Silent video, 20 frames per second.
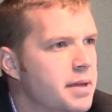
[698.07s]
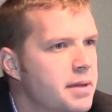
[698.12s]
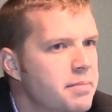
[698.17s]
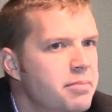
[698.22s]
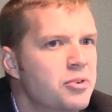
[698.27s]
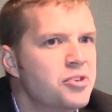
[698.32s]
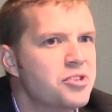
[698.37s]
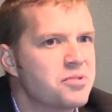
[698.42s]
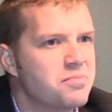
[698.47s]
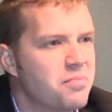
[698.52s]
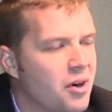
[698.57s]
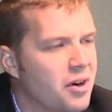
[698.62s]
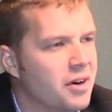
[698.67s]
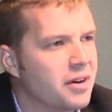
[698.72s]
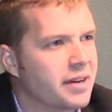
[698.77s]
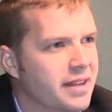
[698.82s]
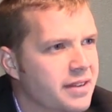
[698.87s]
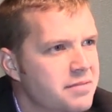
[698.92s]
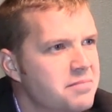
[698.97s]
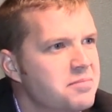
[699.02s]
People are
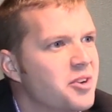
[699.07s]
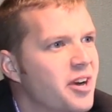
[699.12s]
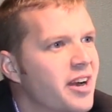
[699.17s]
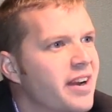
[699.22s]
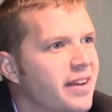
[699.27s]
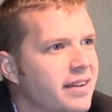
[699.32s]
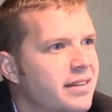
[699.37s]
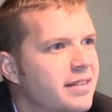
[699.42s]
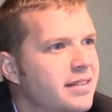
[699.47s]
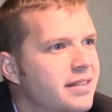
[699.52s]
smart. Give them credit.